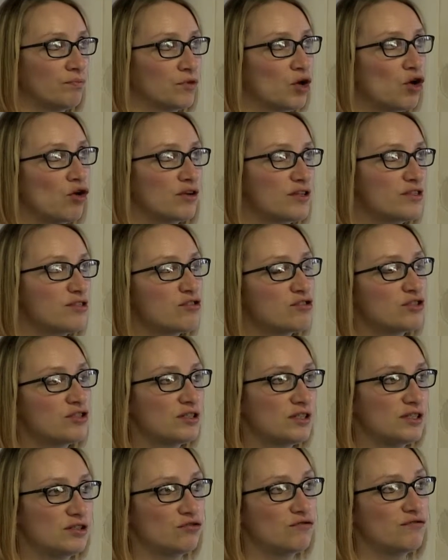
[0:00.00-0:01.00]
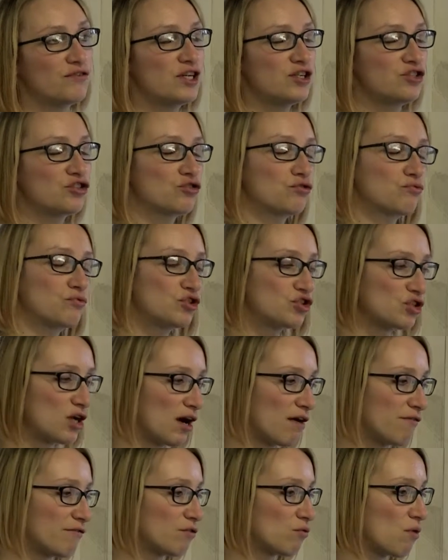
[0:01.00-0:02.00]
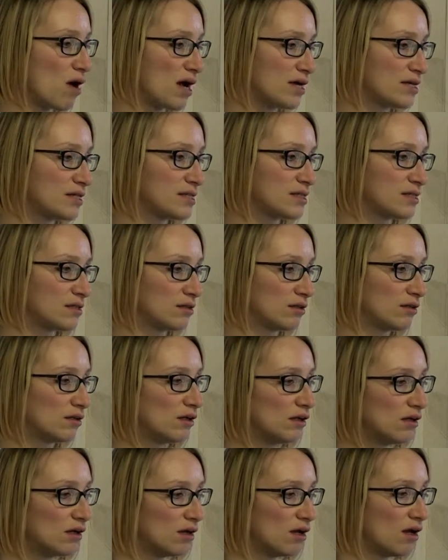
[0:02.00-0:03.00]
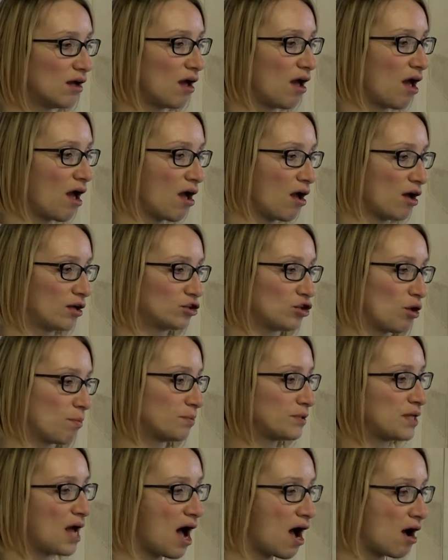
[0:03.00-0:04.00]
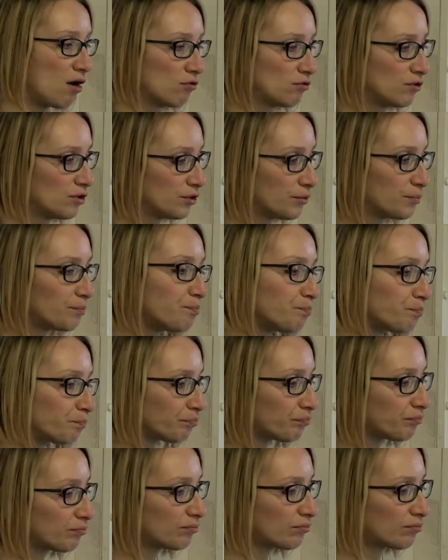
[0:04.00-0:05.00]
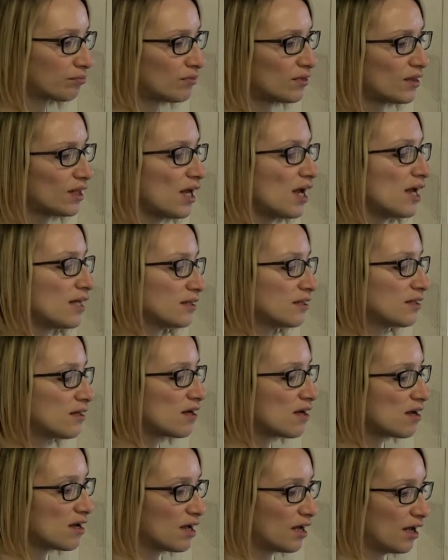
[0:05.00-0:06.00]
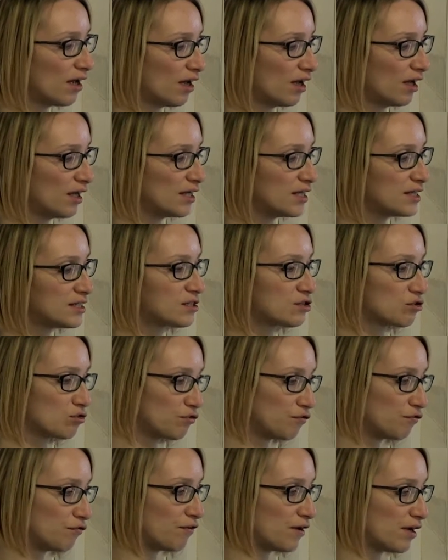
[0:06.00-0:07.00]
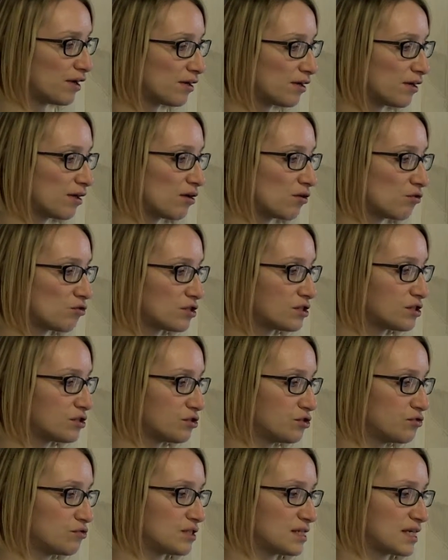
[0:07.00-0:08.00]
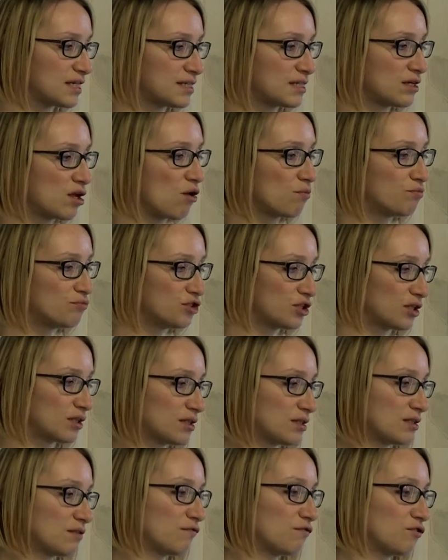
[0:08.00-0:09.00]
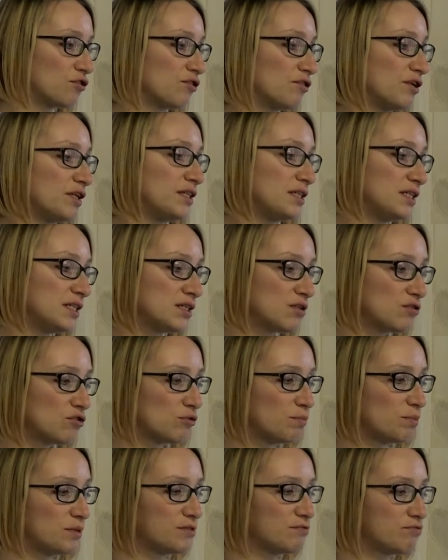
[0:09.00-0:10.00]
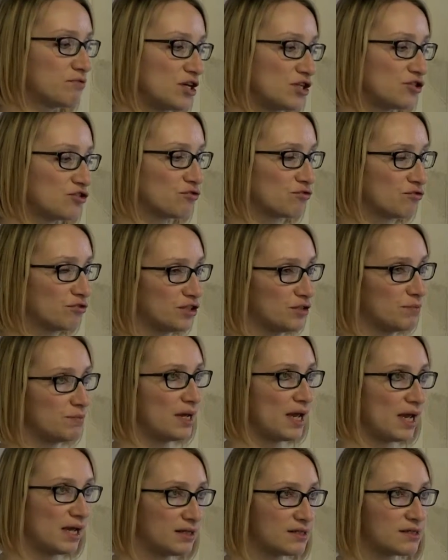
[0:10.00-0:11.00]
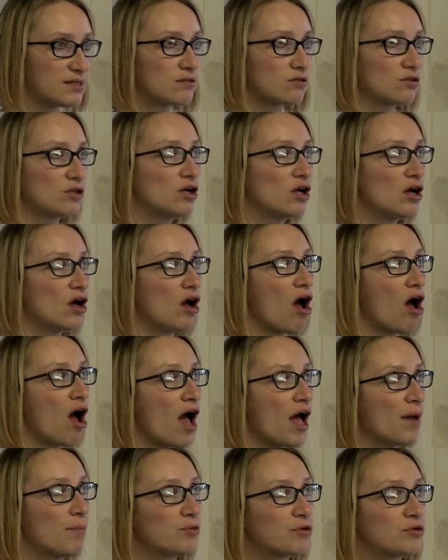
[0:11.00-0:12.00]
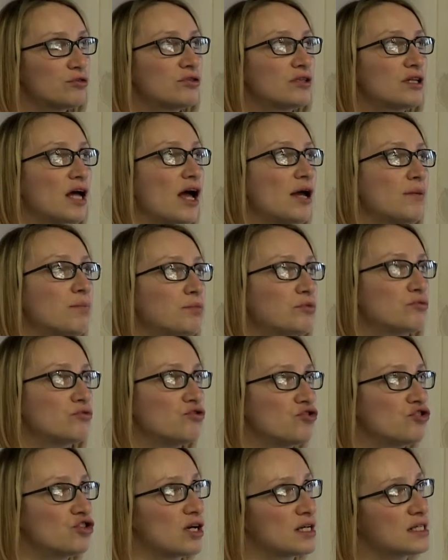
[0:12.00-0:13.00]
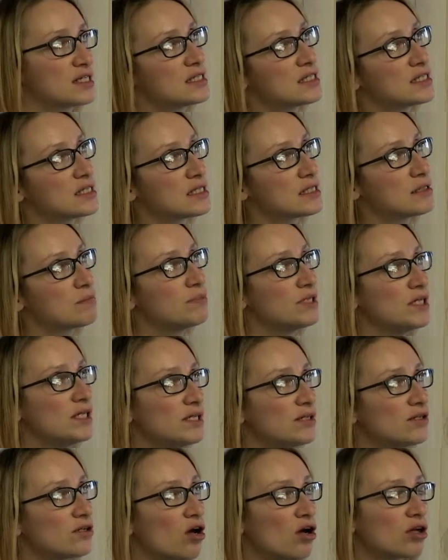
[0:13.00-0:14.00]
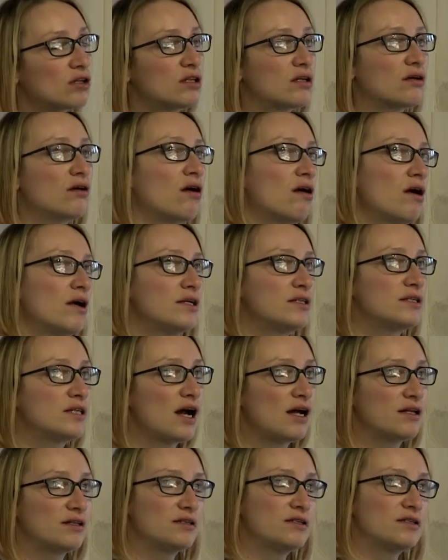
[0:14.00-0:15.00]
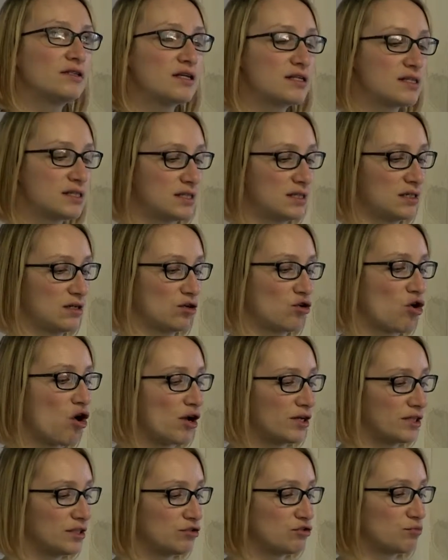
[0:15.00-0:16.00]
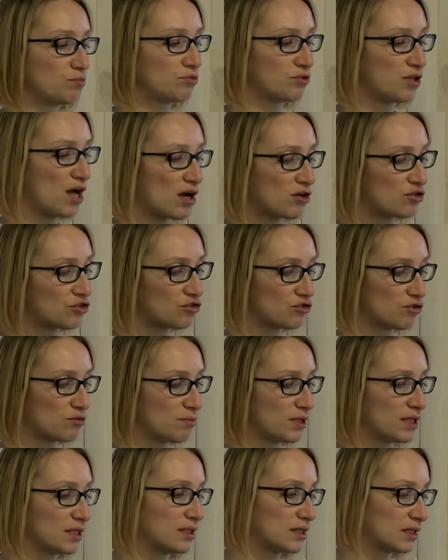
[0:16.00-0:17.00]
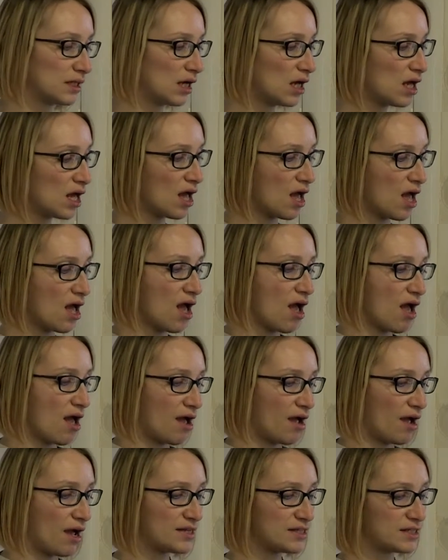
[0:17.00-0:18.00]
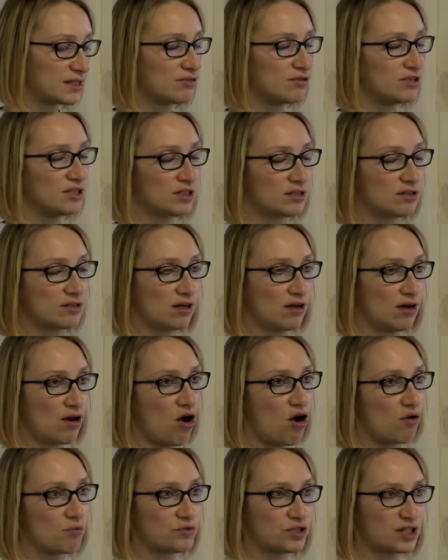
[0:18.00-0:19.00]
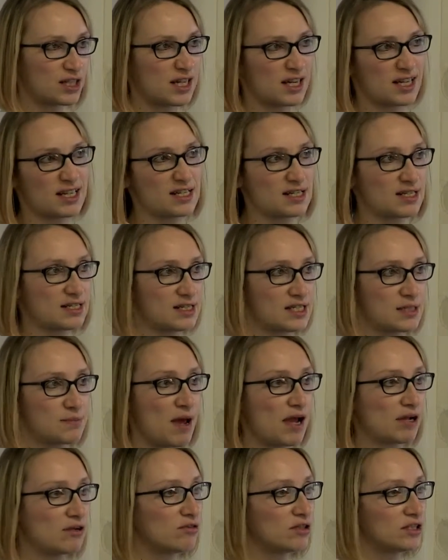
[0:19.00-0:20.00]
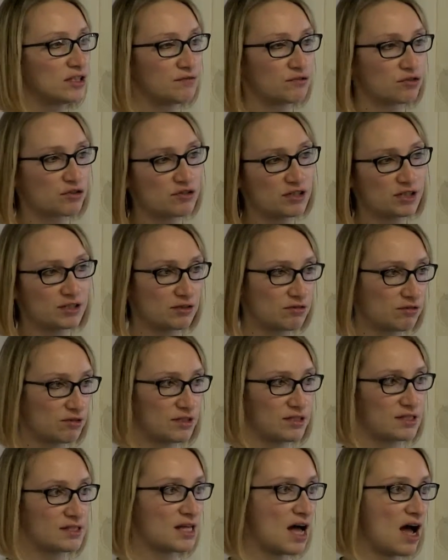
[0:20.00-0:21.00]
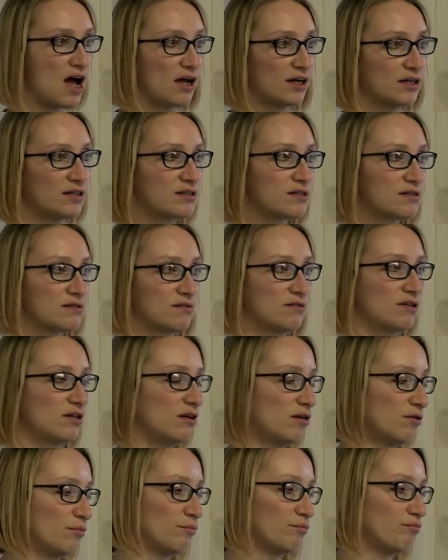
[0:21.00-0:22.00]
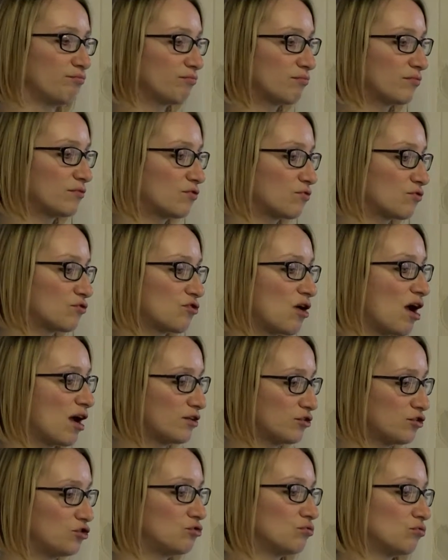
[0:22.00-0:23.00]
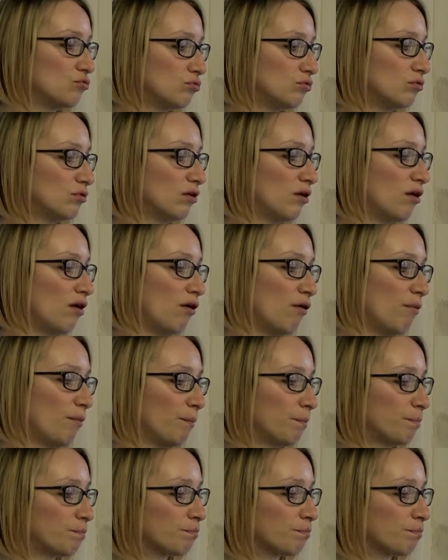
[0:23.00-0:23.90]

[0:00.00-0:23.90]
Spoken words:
on certain innovation, which are otherwise top down. And it's often also used as an object for critique or persuasion or debate. So a prototype could just be not intended as going into production, but as a critical object, like in speculative or critical design, trying to